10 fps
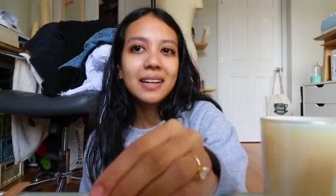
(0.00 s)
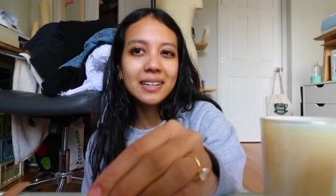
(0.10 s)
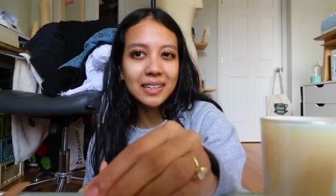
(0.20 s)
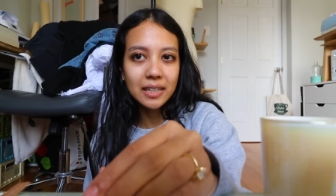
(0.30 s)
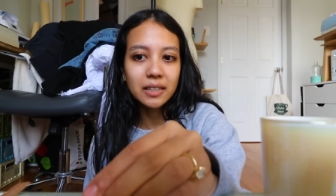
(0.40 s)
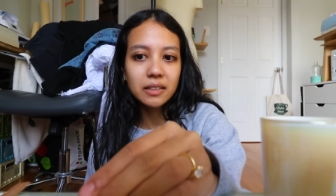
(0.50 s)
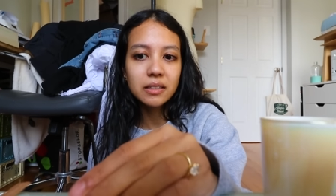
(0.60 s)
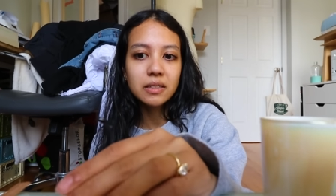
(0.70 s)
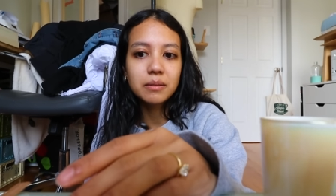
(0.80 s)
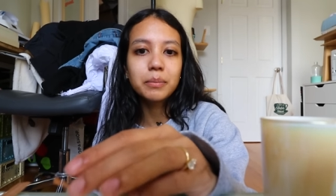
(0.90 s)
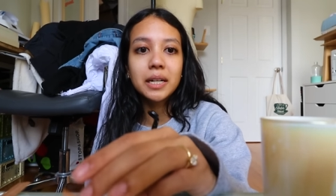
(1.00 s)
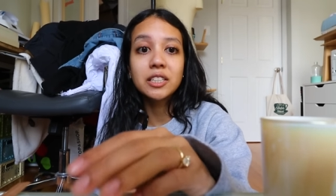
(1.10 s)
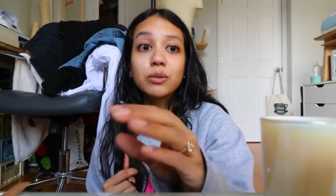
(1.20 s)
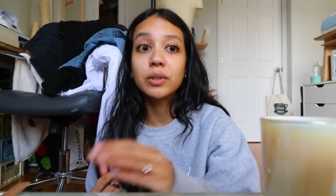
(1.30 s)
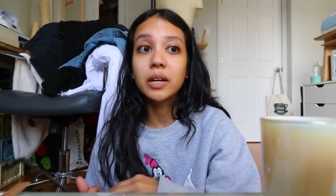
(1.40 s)
need it, but I
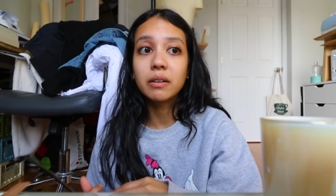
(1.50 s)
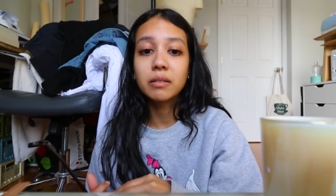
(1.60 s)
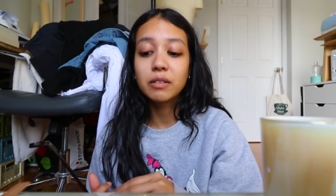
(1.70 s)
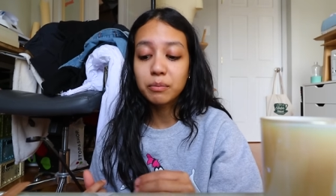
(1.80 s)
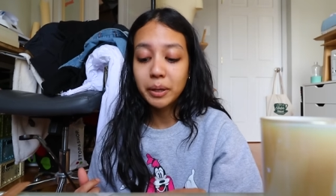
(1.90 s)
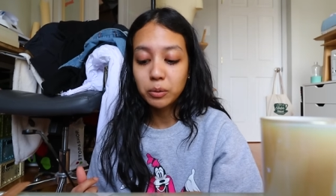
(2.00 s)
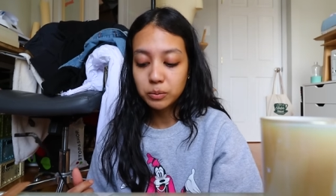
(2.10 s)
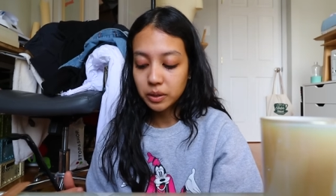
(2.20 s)
did run out of my old